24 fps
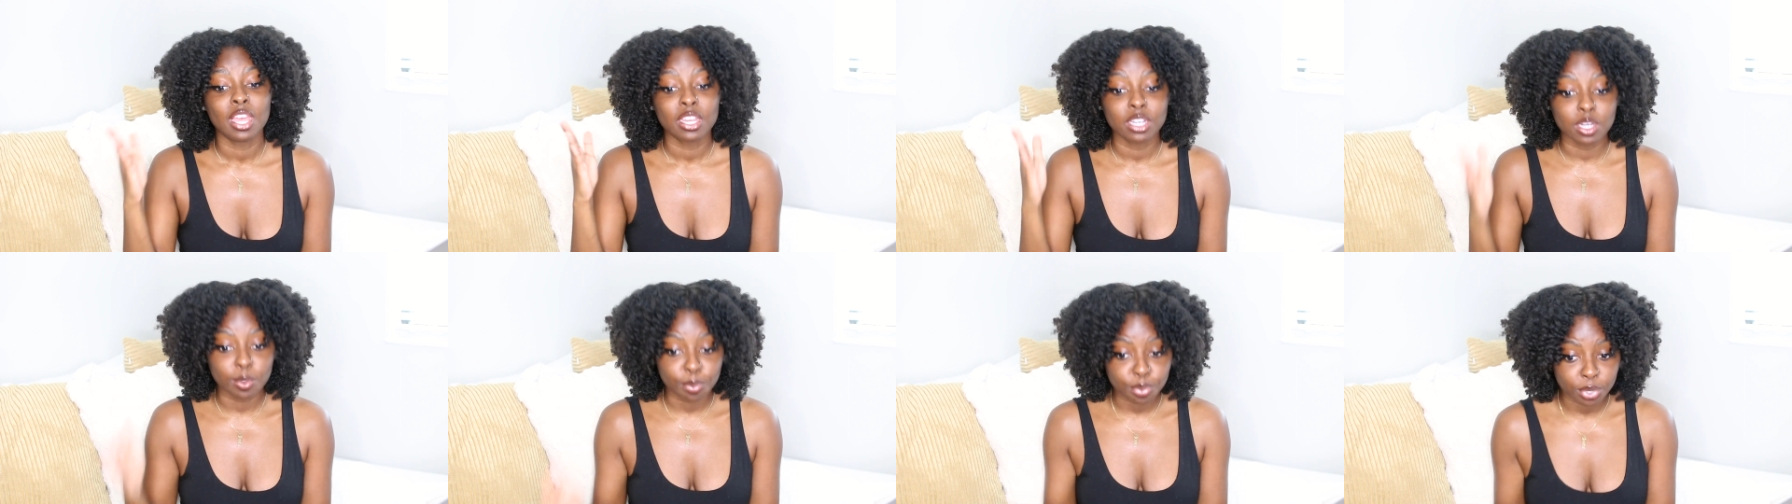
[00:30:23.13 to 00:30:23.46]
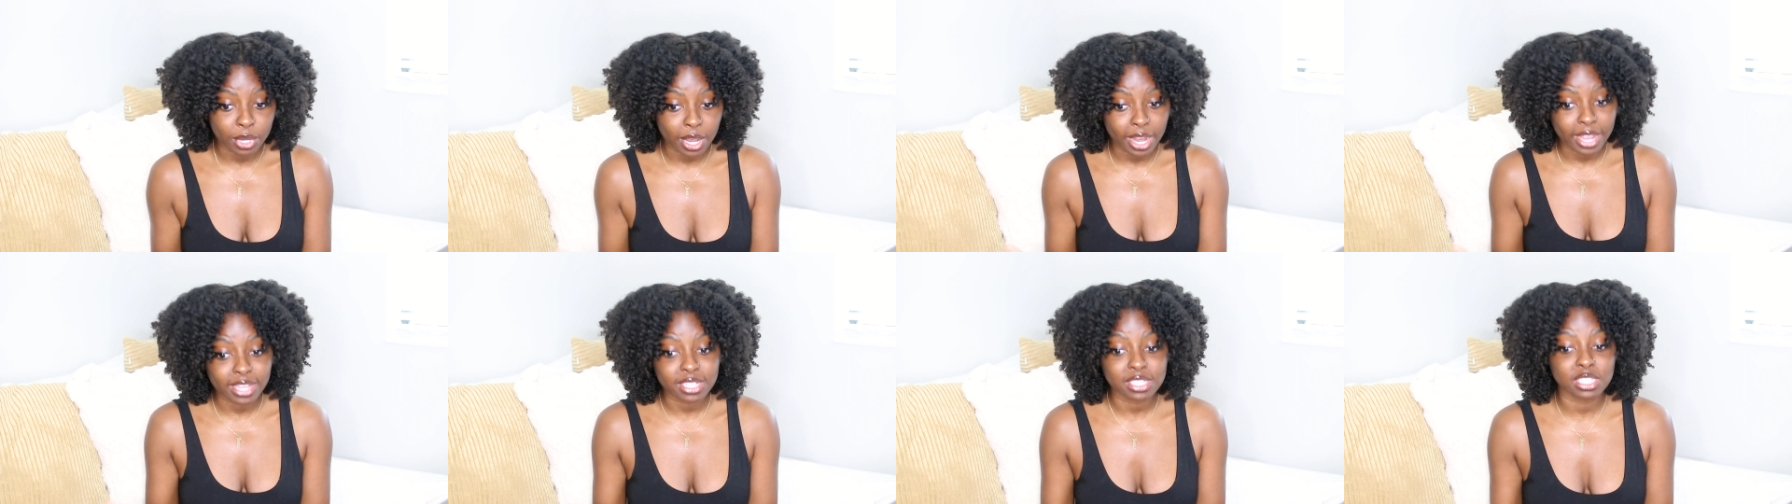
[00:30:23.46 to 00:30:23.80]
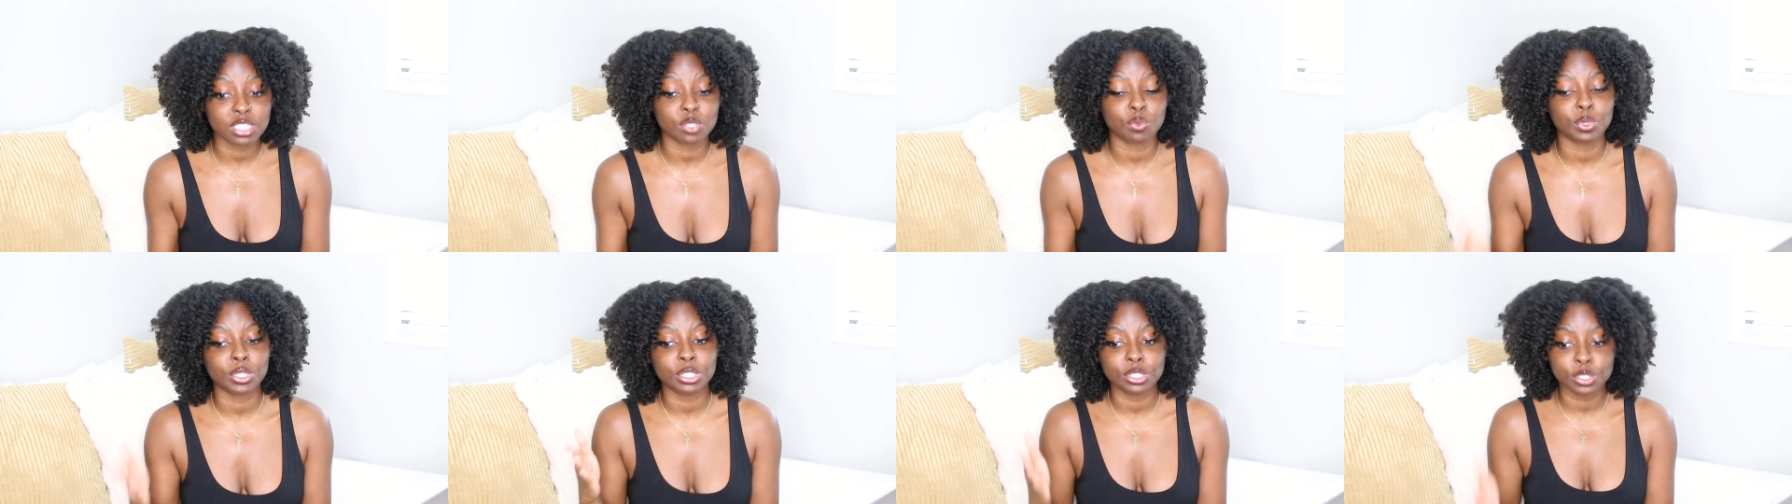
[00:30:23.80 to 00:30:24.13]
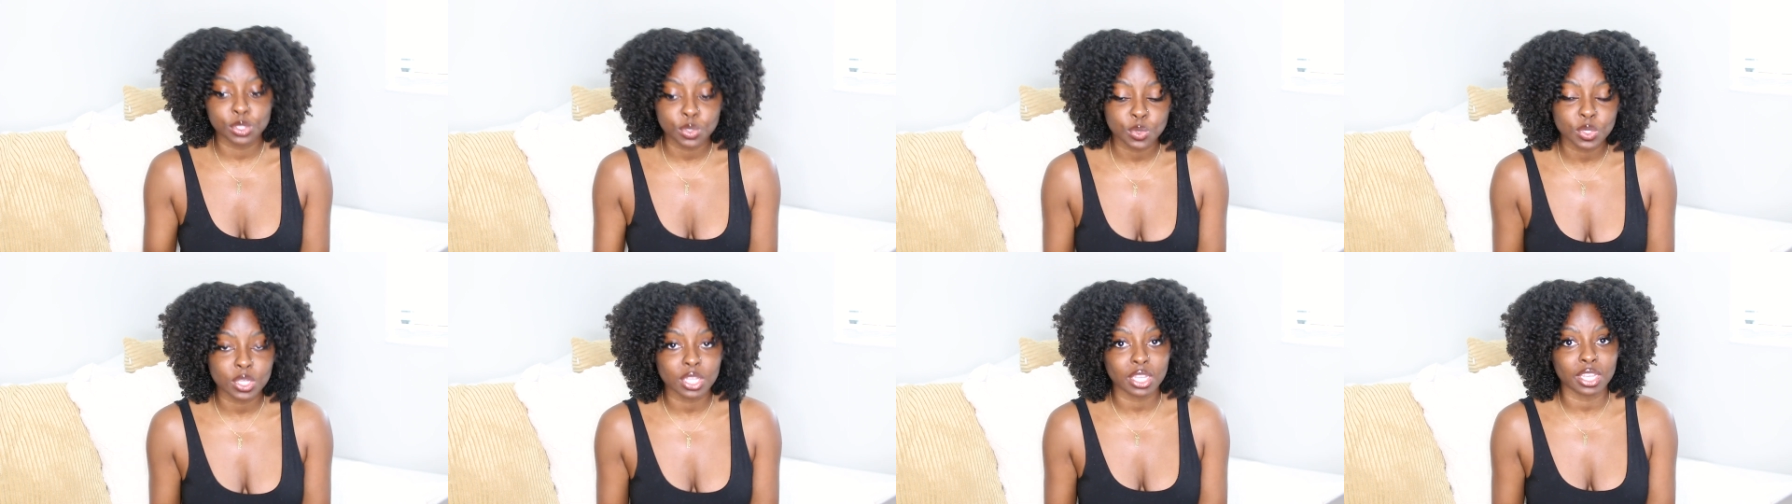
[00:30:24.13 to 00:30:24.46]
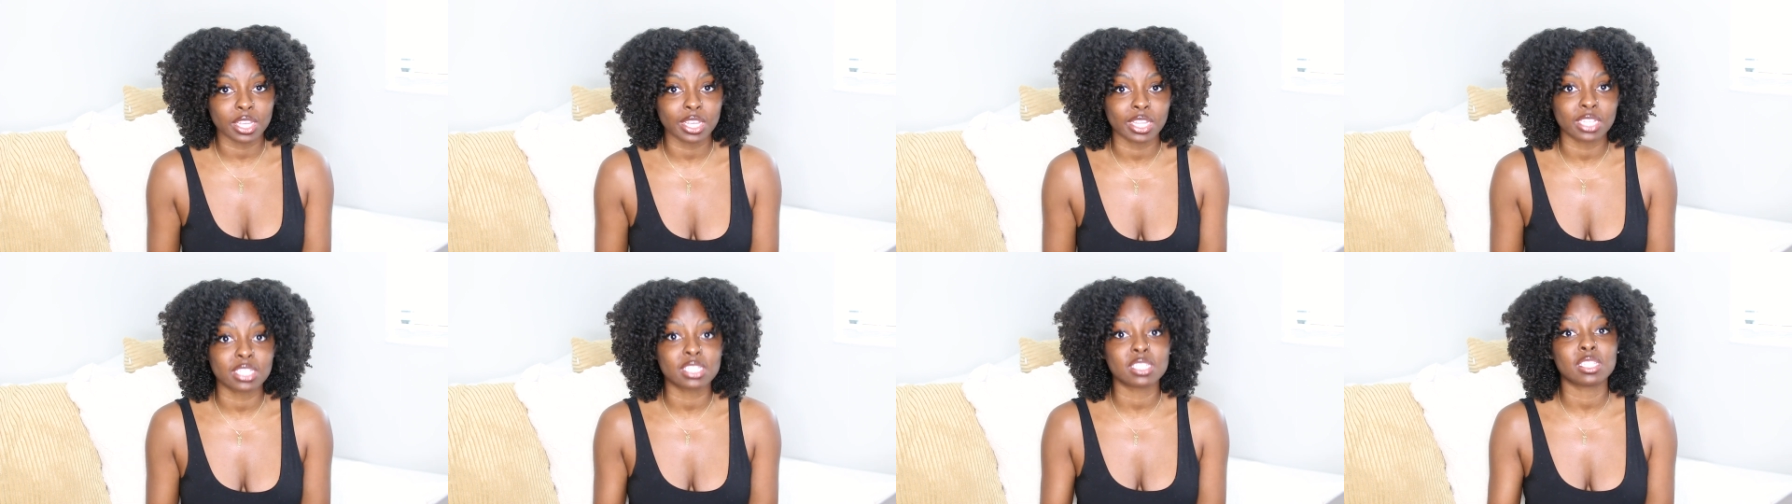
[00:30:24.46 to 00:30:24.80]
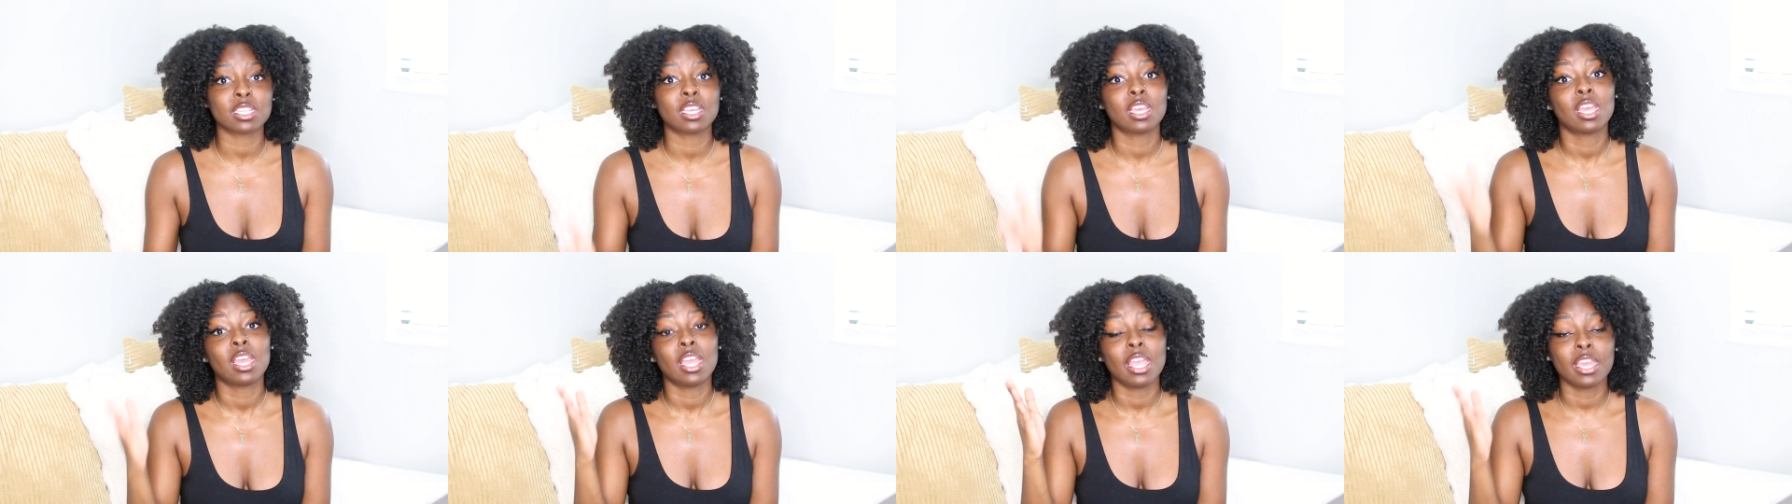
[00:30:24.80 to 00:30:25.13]
depressed with two
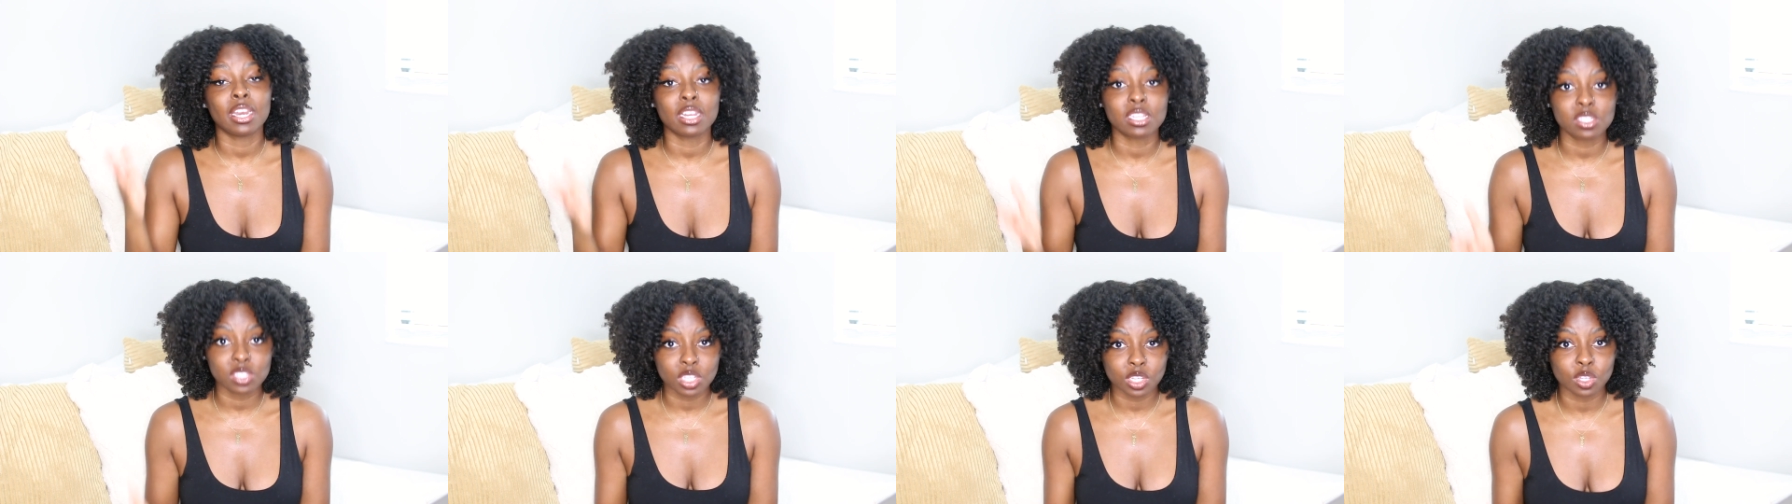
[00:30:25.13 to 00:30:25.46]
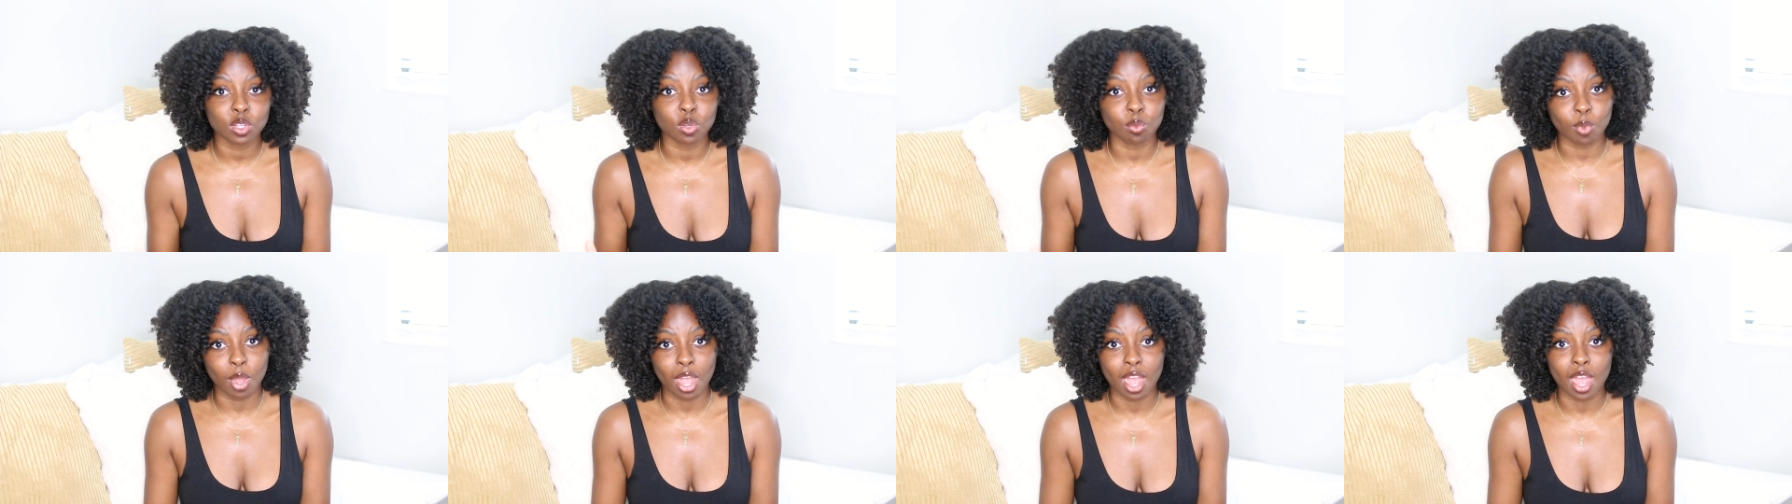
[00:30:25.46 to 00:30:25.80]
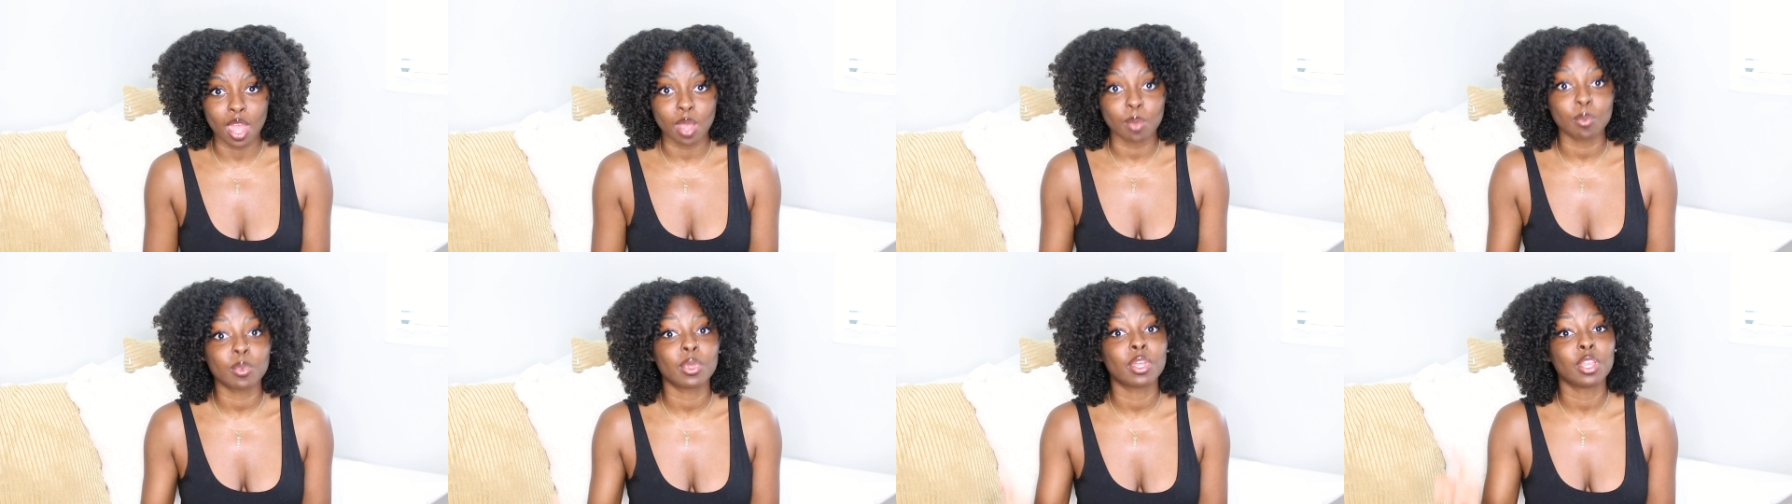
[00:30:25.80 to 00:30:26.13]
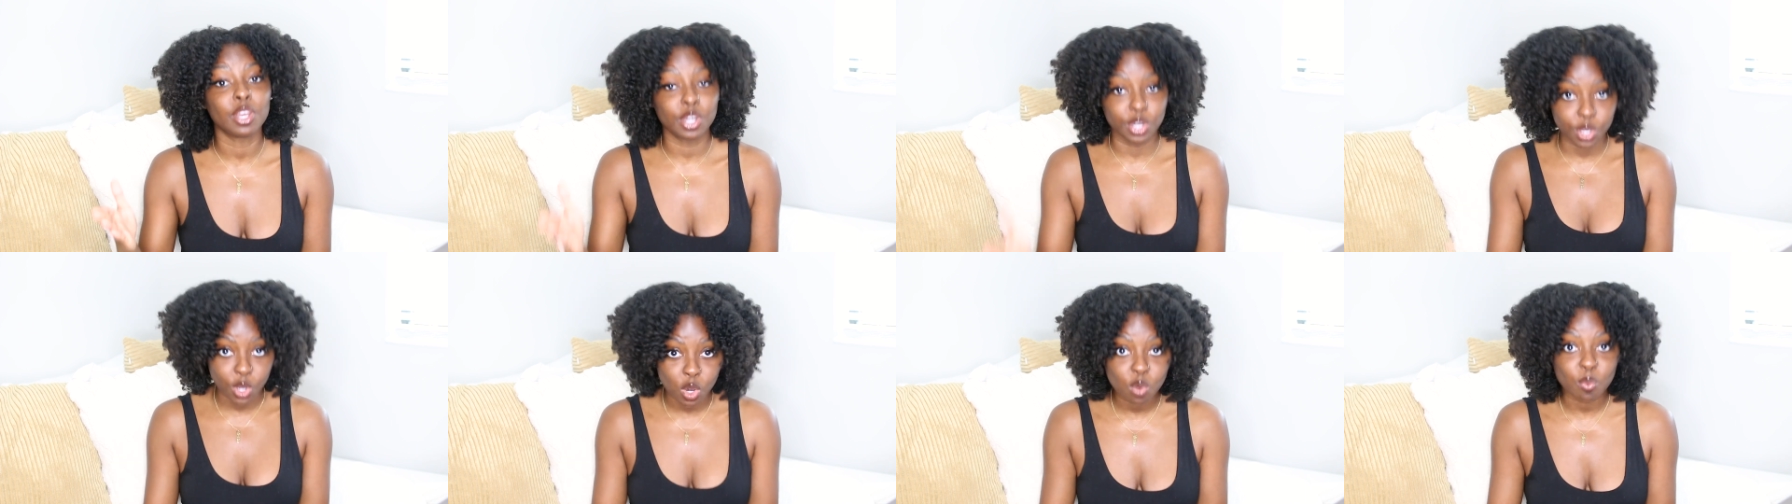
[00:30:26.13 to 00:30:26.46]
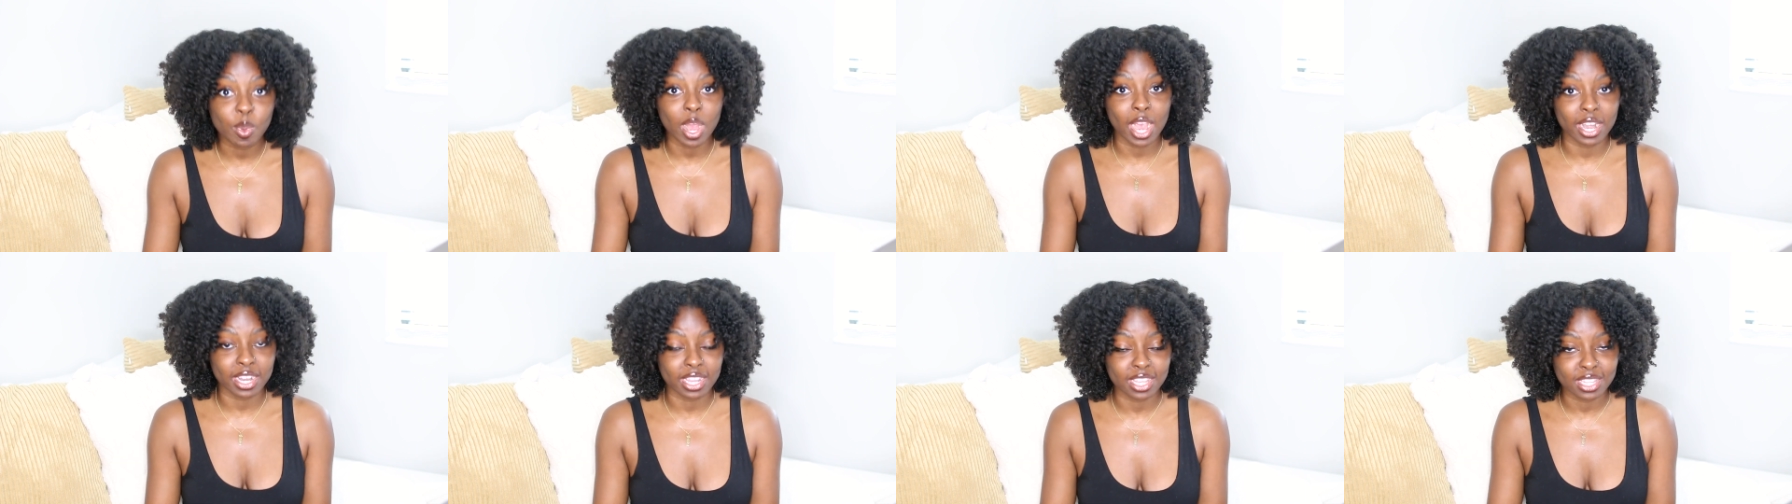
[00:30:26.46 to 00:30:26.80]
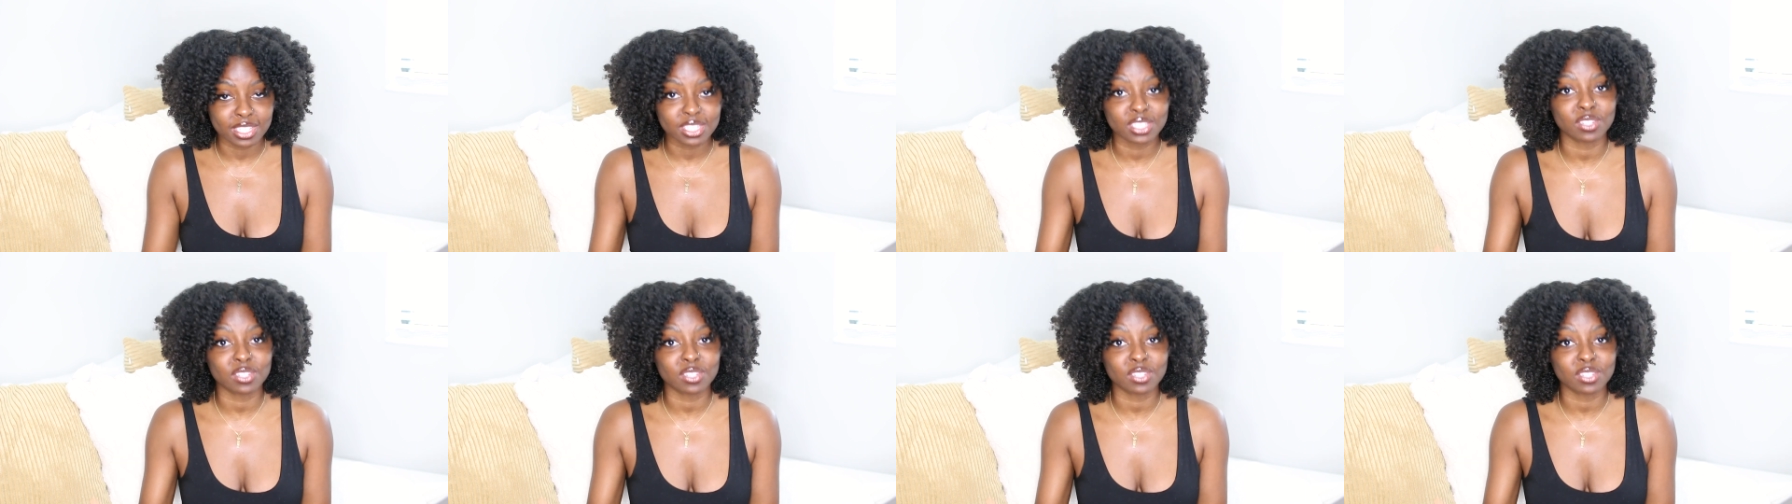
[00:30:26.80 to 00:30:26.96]
kids and a single mom? Nobody.